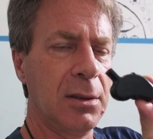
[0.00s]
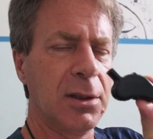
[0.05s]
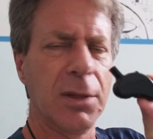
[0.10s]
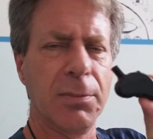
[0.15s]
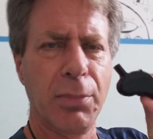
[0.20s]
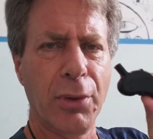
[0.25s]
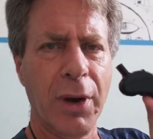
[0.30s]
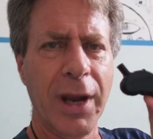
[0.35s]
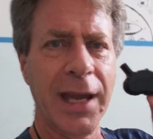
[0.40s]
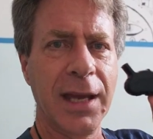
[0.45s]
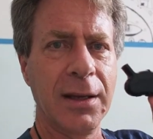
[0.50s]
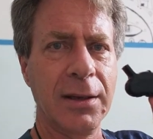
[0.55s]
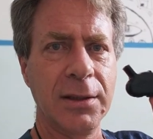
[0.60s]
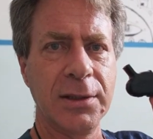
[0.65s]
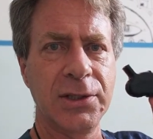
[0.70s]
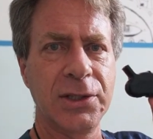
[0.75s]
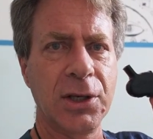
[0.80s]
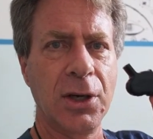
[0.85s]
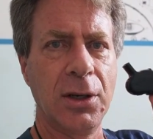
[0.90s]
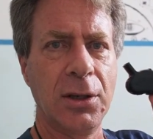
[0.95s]
The brand
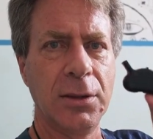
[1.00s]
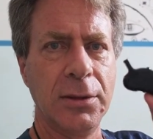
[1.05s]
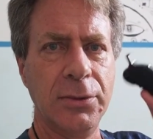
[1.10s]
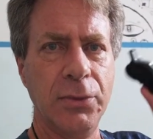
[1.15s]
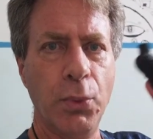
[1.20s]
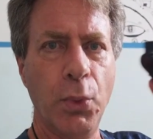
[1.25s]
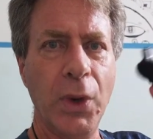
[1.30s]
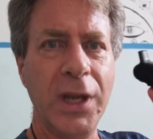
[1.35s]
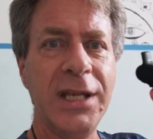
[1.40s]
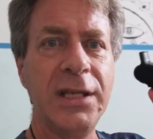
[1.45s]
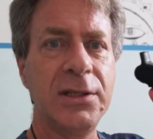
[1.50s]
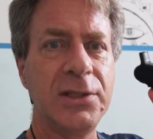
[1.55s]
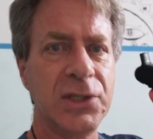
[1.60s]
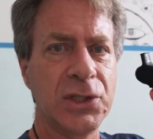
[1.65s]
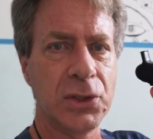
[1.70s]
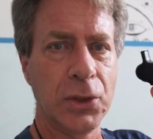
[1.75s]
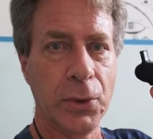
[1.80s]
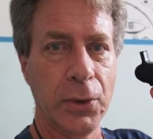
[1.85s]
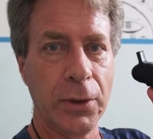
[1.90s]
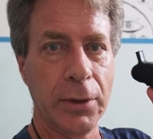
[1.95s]
is called
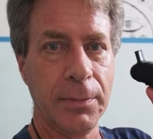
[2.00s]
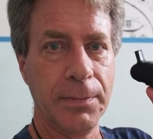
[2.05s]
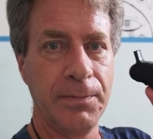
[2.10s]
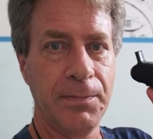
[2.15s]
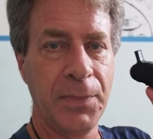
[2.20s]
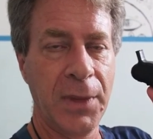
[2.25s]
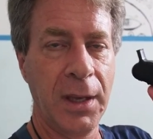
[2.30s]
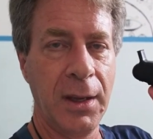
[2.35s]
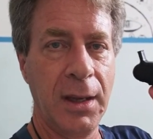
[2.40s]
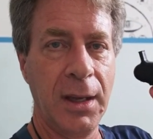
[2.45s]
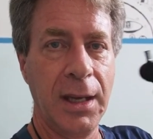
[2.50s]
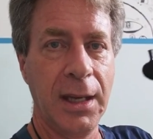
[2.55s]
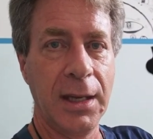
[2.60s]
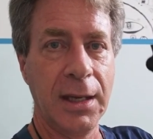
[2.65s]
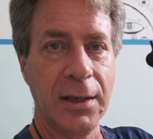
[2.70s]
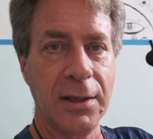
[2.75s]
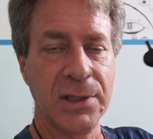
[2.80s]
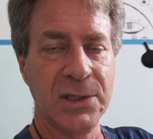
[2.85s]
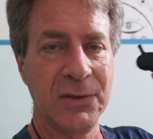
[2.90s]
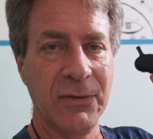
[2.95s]
Windstorm.
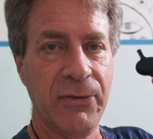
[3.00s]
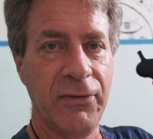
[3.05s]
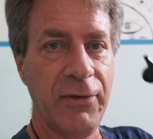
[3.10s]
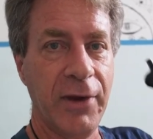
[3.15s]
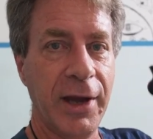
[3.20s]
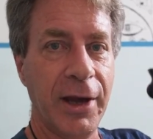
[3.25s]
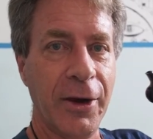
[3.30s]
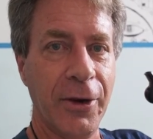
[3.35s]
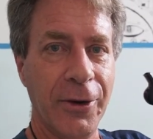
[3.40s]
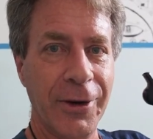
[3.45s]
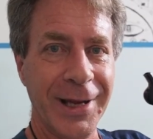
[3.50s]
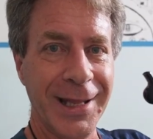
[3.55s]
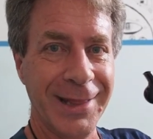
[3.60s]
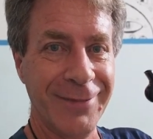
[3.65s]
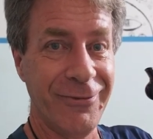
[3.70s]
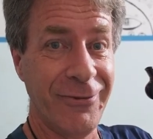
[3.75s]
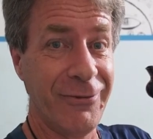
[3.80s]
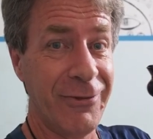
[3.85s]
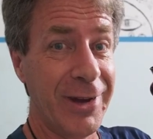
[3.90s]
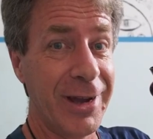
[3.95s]
It is very,
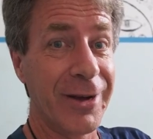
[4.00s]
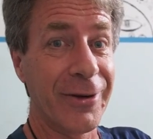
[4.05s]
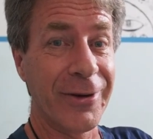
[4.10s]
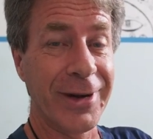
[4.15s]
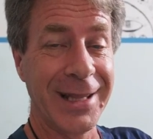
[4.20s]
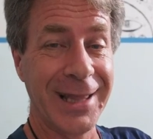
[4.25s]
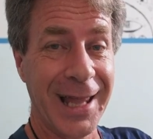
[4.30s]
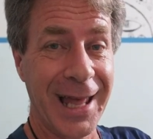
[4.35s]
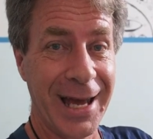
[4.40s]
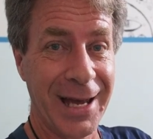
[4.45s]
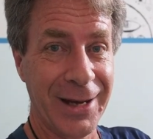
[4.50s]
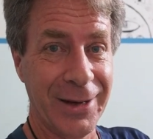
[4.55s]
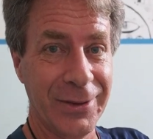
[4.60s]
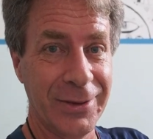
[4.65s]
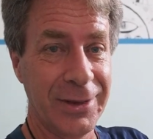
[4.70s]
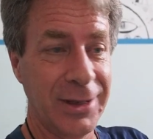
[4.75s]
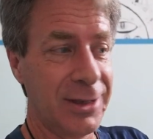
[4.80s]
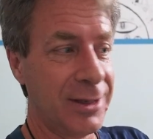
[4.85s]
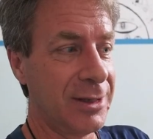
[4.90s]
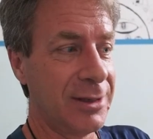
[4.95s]
very loud,
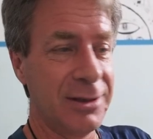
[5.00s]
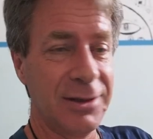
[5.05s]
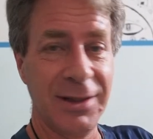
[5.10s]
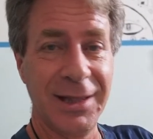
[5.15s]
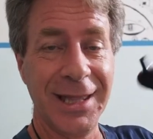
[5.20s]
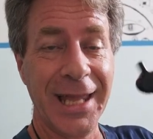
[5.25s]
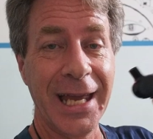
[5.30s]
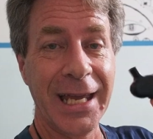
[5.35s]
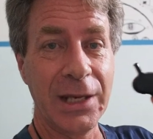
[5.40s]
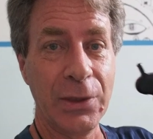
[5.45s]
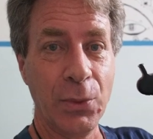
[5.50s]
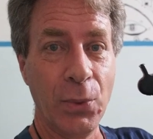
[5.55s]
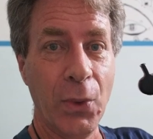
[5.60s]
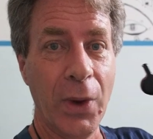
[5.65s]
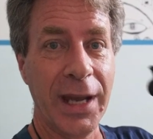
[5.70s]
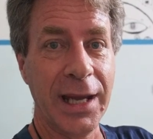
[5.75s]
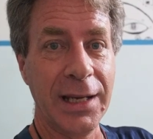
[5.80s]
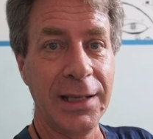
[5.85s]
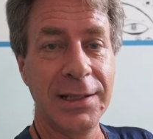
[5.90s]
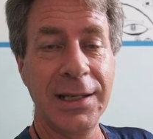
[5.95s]

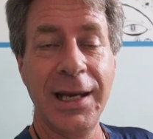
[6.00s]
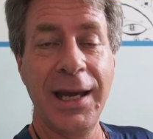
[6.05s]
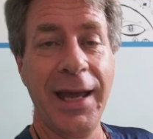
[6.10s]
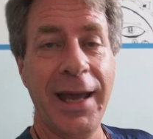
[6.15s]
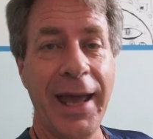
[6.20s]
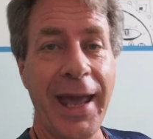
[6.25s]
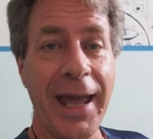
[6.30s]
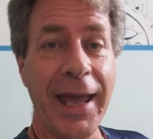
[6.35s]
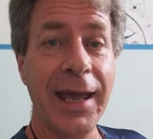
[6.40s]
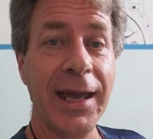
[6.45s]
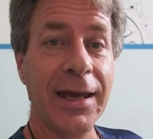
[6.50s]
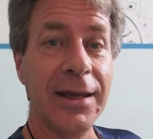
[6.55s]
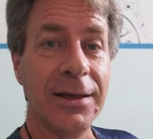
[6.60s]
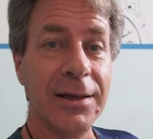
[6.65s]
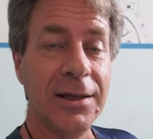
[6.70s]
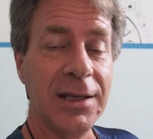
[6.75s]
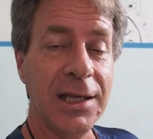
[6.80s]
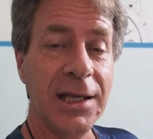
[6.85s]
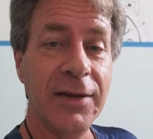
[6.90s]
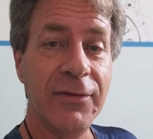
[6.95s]
lightweight, and
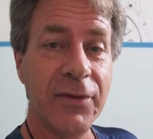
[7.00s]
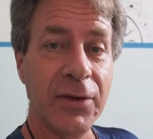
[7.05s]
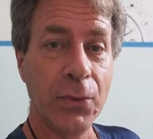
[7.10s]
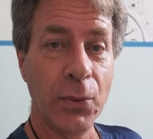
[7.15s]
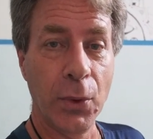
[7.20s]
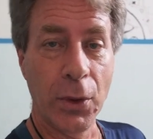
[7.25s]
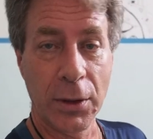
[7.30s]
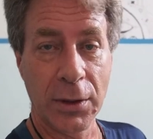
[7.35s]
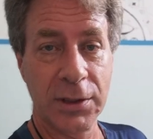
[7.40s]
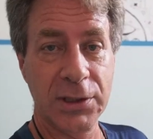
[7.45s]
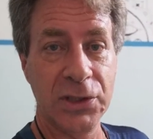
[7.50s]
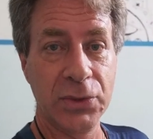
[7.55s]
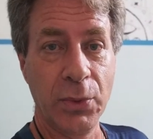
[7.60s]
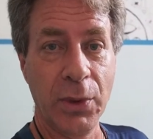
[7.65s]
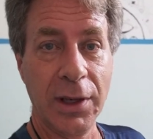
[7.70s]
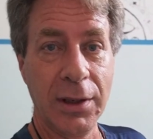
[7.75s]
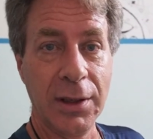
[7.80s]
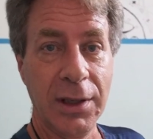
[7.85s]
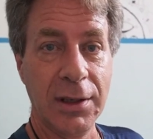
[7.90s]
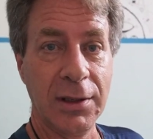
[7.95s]
it even works
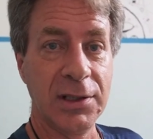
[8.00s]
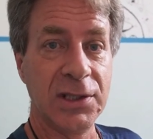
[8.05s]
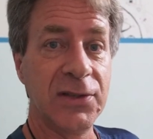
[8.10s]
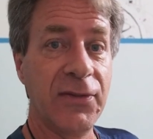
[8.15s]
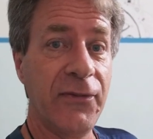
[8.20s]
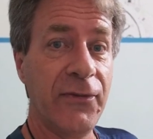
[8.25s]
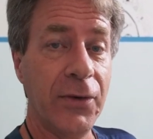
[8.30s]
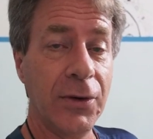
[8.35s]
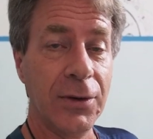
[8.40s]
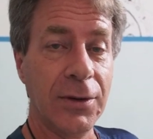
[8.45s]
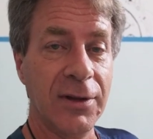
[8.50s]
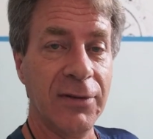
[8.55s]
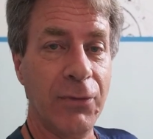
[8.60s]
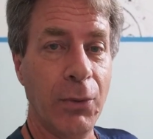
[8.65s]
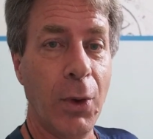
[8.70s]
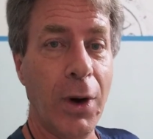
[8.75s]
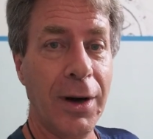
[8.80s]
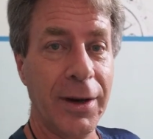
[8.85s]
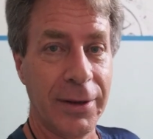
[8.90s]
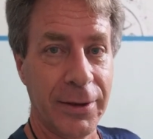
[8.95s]
when it is full of
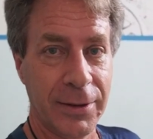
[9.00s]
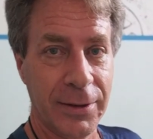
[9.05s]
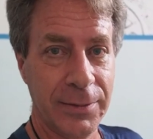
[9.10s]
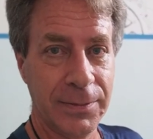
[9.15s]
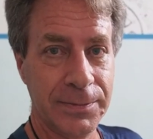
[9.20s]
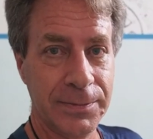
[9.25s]
water.